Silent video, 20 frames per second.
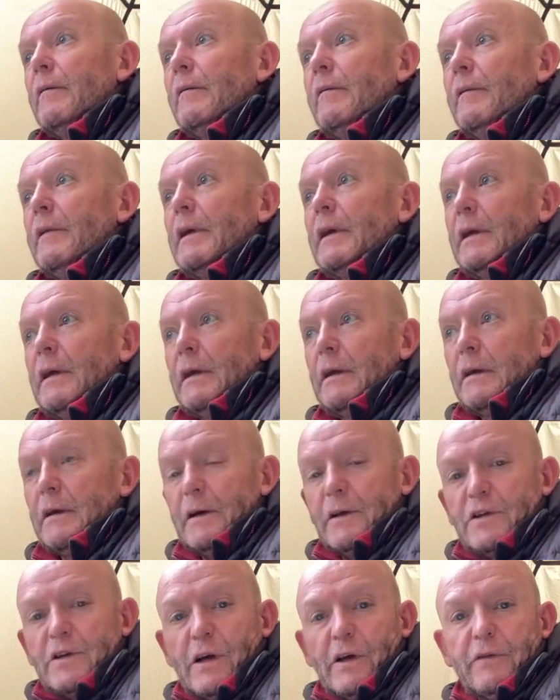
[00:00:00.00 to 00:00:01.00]
The
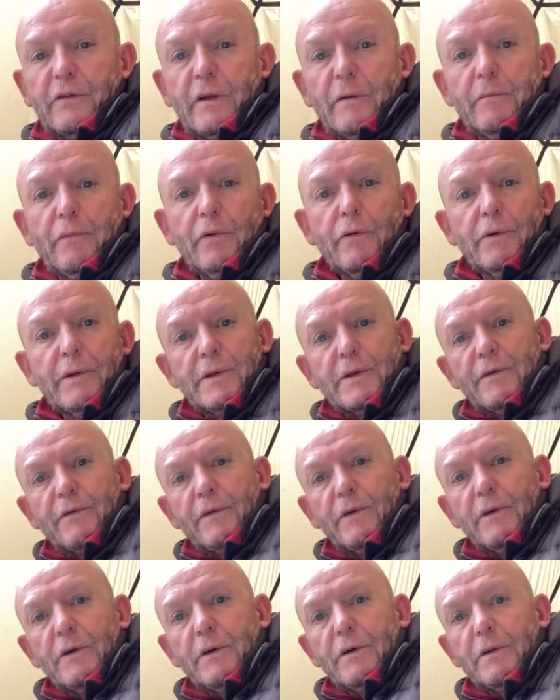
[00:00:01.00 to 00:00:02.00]
adjusting points
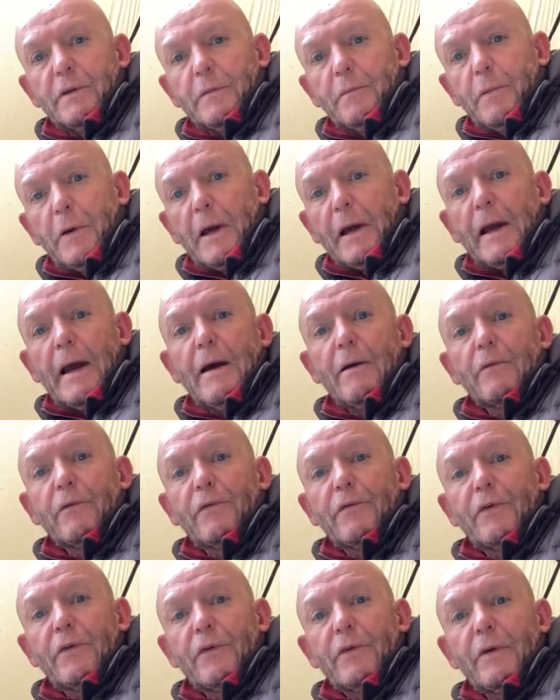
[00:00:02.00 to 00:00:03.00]
for the peg
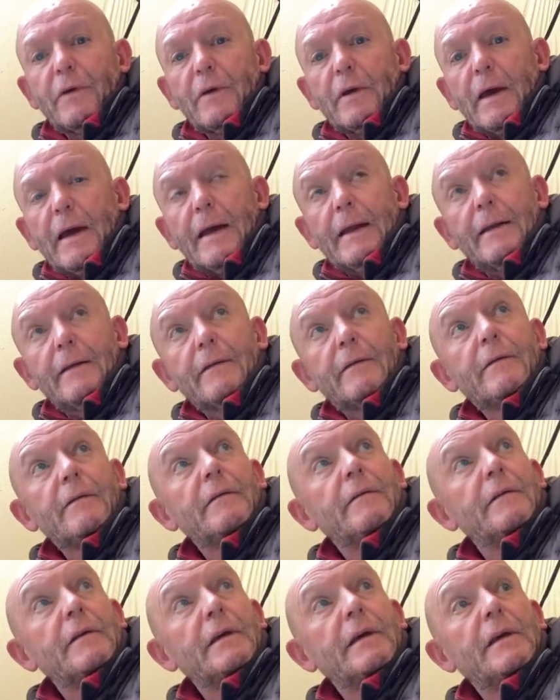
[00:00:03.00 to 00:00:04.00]
outs and
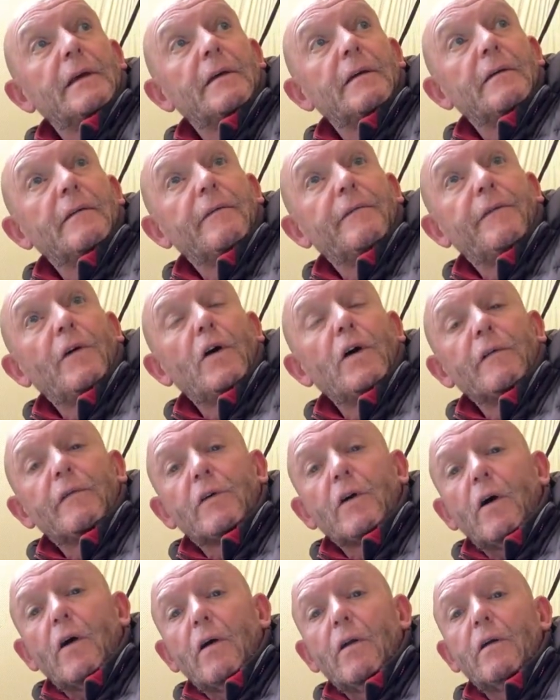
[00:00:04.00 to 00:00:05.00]
the 5
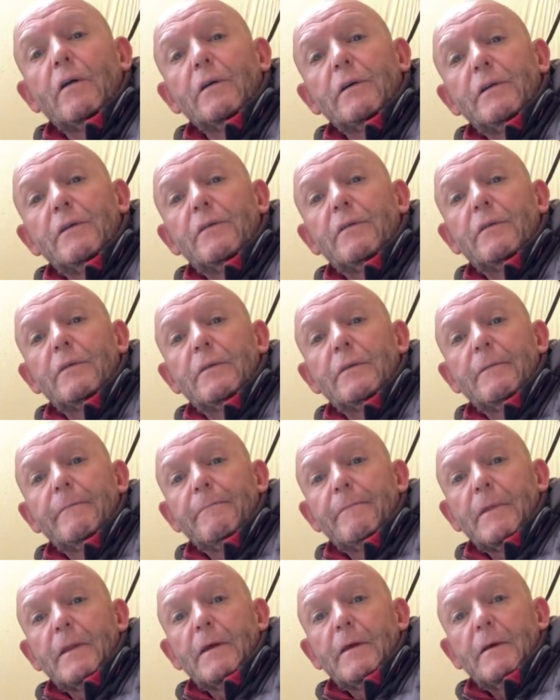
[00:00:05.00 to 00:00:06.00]
guy lines
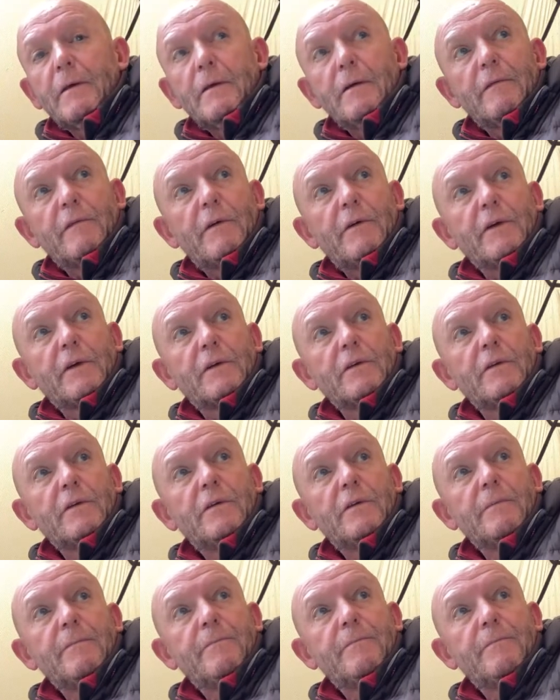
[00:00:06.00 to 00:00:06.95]
are very good.